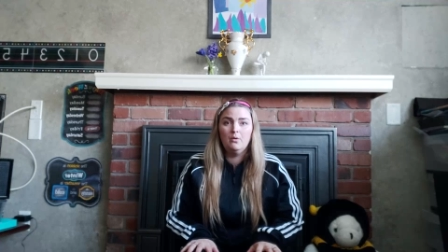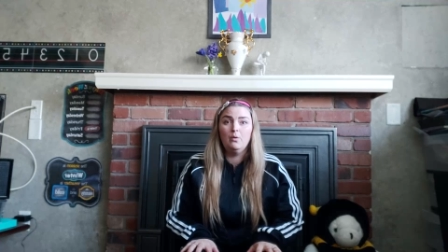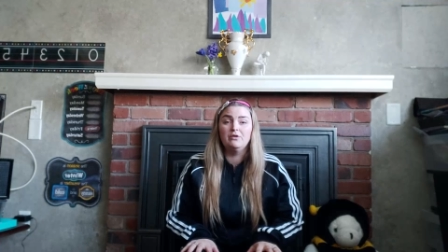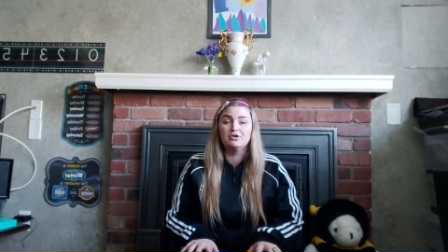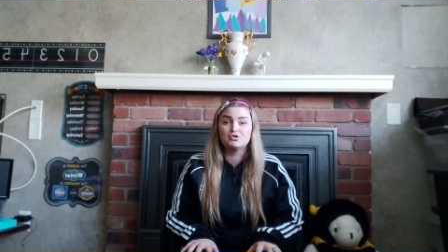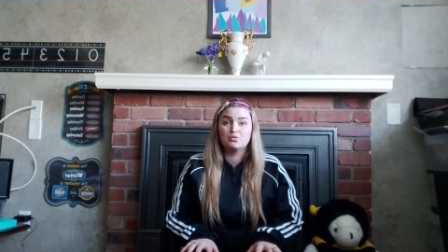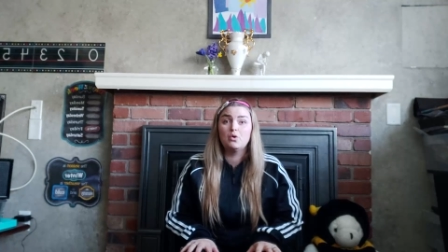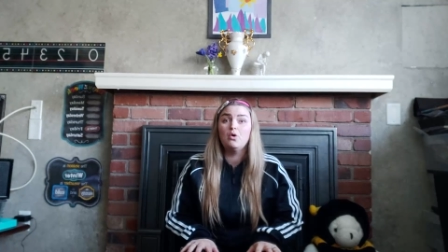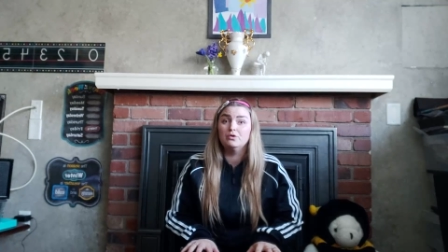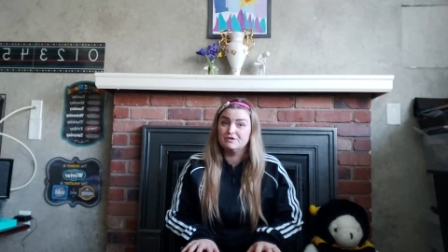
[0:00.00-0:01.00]
Well, the
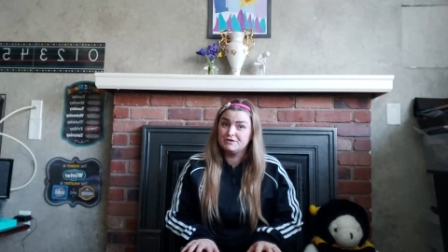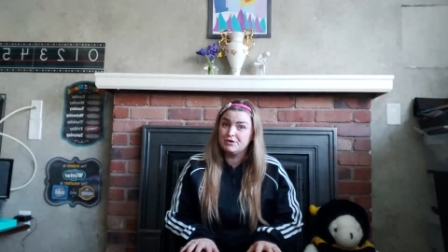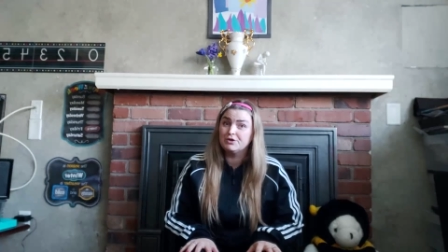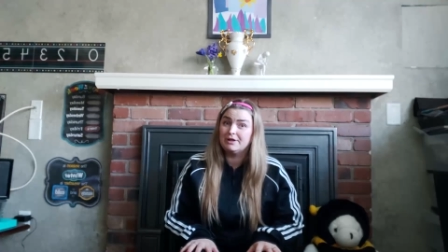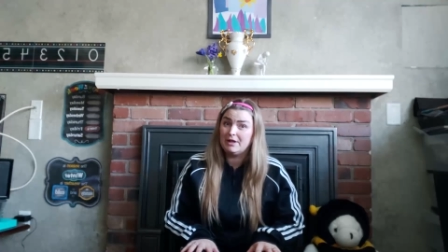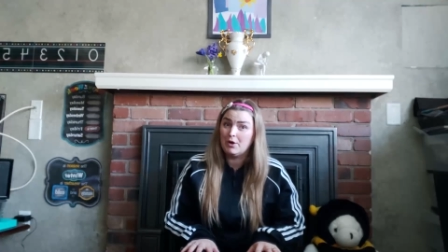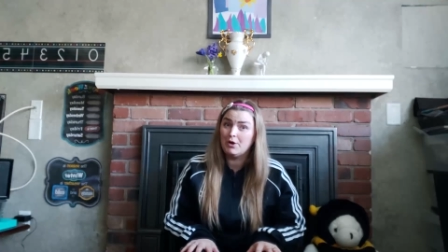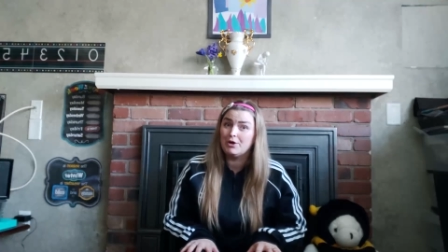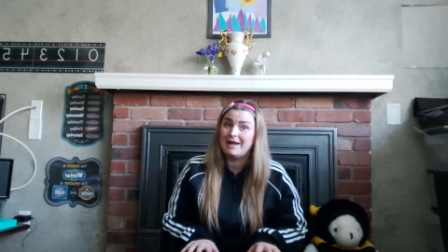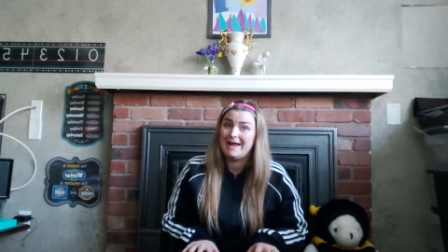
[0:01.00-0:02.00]
troll certainly
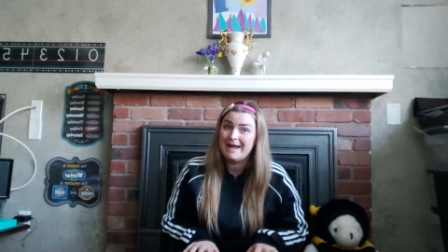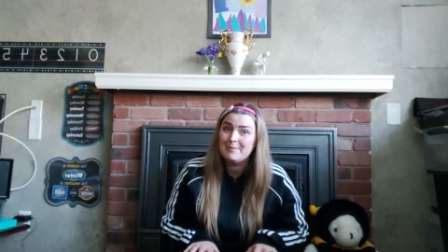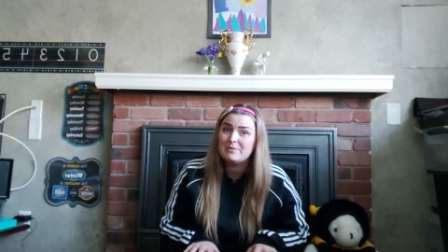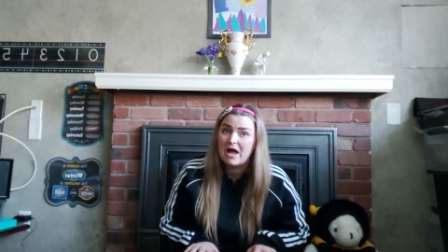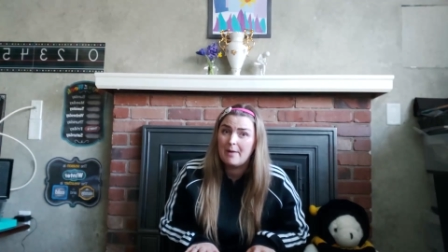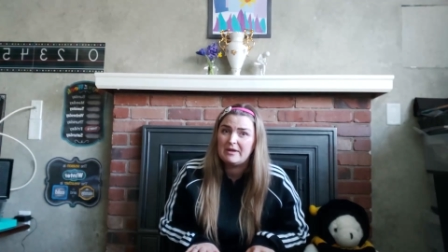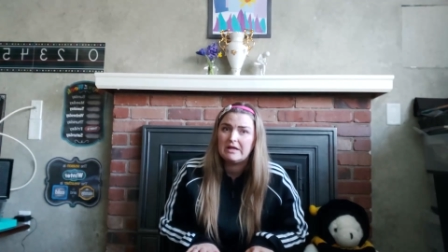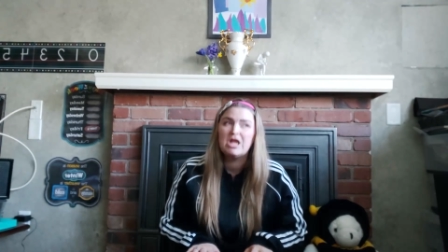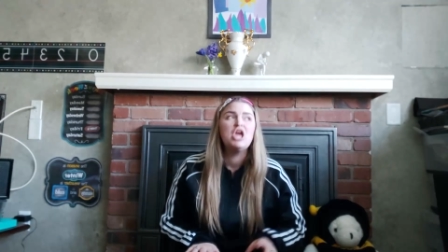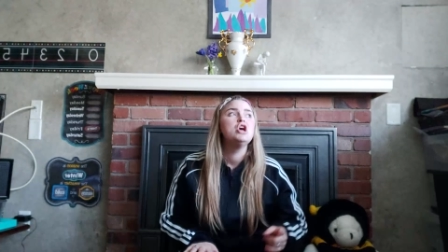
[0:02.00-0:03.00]
heard him coming,